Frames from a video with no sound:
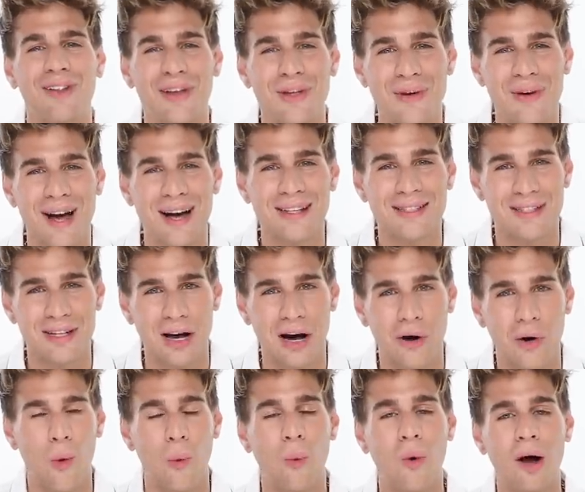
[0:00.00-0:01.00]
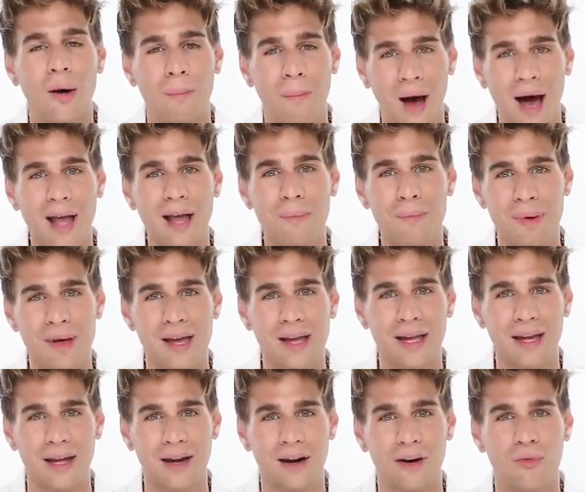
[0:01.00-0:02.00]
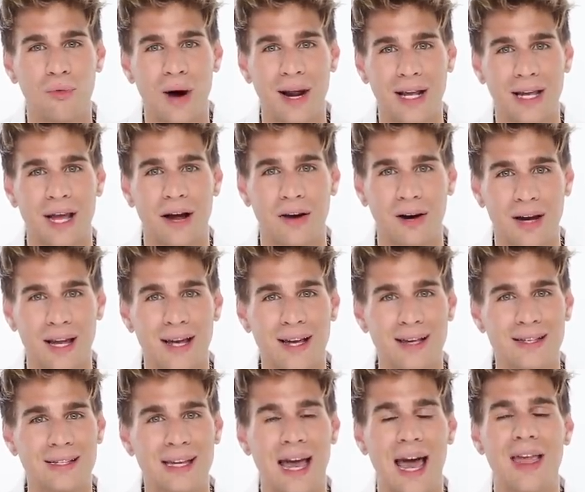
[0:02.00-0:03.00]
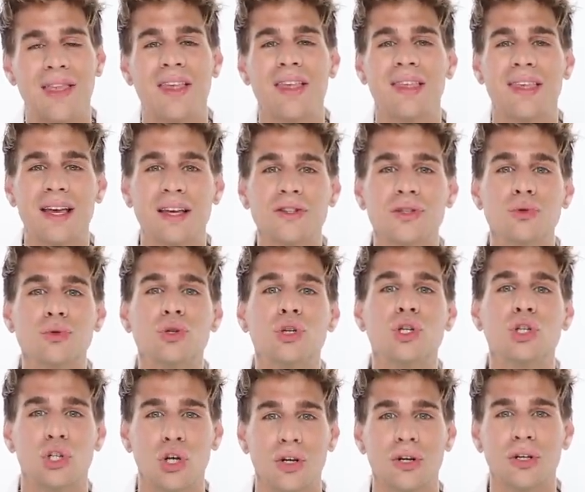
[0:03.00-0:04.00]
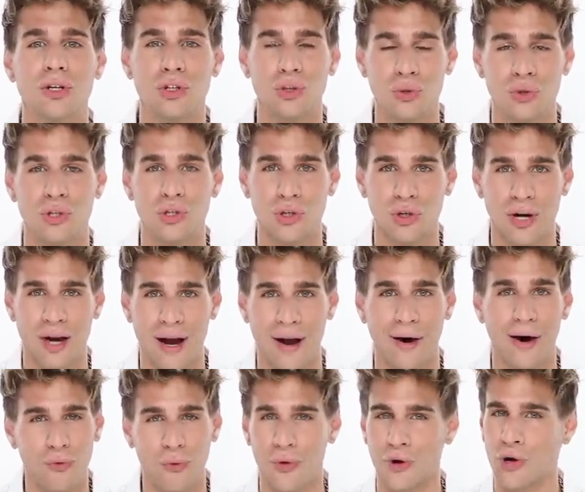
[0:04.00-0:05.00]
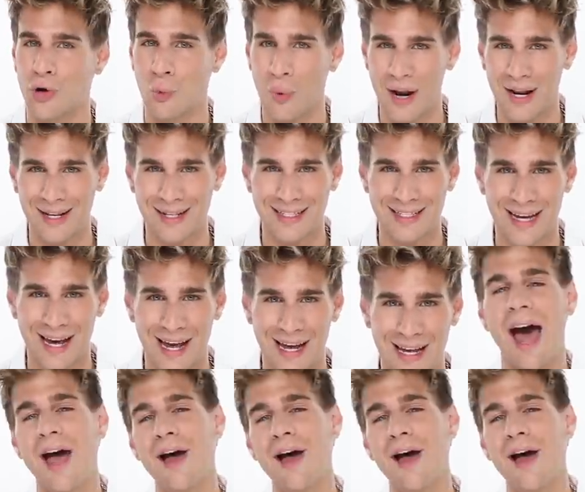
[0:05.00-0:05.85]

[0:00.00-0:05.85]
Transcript: let you guys know what my opinion of wedding hair is and the things you should do to your hair for your wedding day.